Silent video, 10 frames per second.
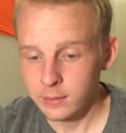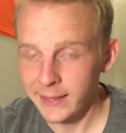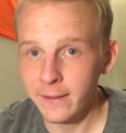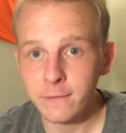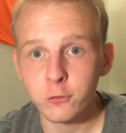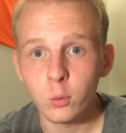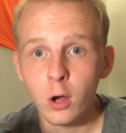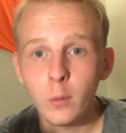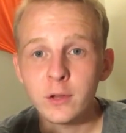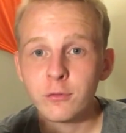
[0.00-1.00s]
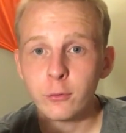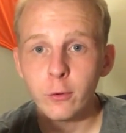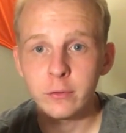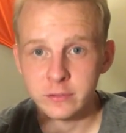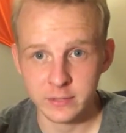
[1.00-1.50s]
Now, if you always
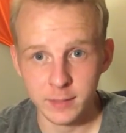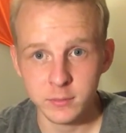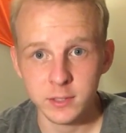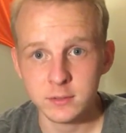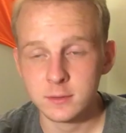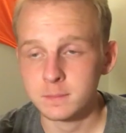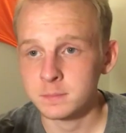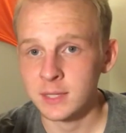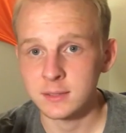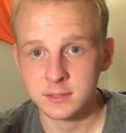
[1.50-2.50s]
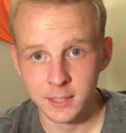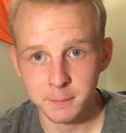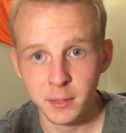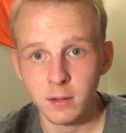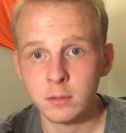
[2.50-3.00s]
throw the same disc at the
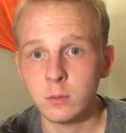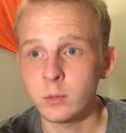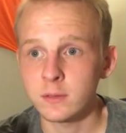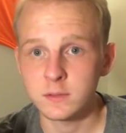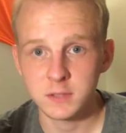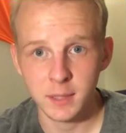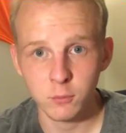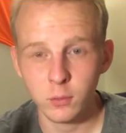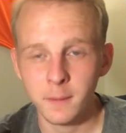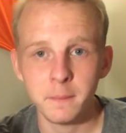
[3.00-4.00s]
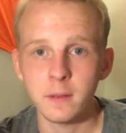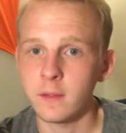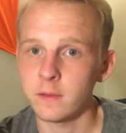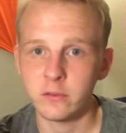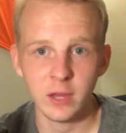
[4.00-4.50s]
same power with the same grip
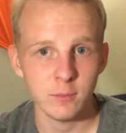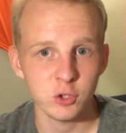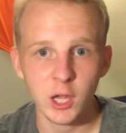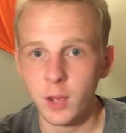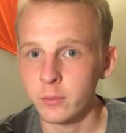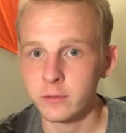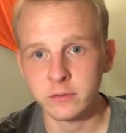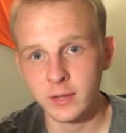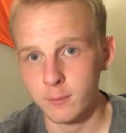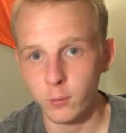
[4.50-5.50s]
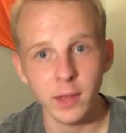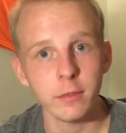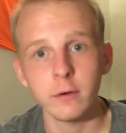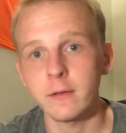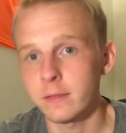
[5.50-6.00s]
on the same shot with the same
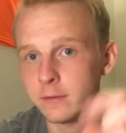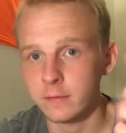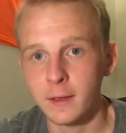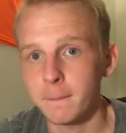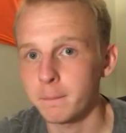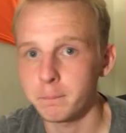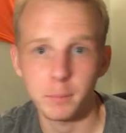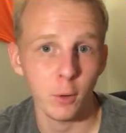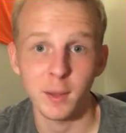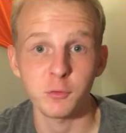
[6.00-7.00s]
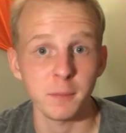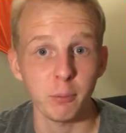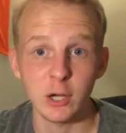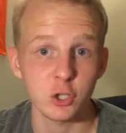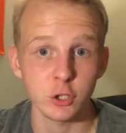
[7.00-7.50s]
weather and the same barometric
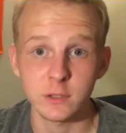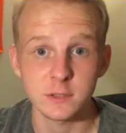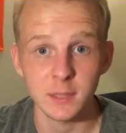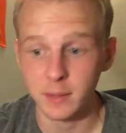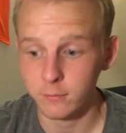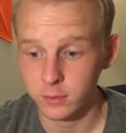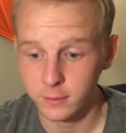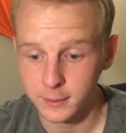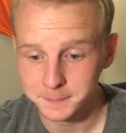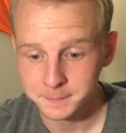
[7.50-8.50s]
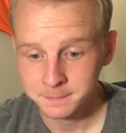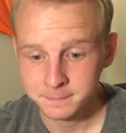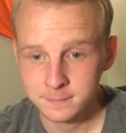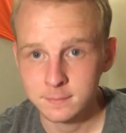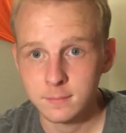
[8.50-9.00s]
pressure, the same everything,
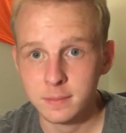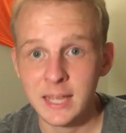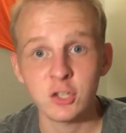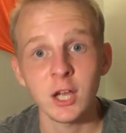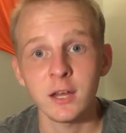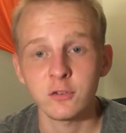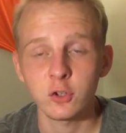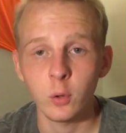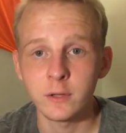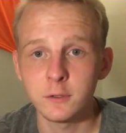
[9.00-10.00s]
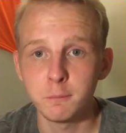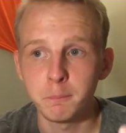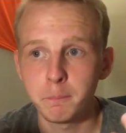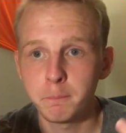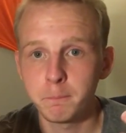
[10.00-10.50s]
that shot is going to
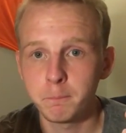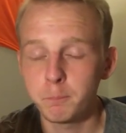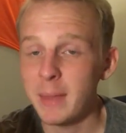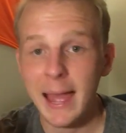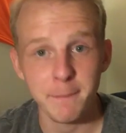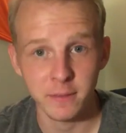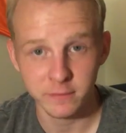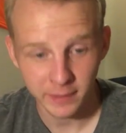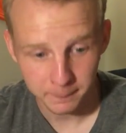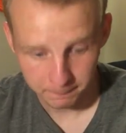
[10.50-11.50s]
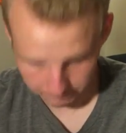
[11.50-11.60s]
happen the same.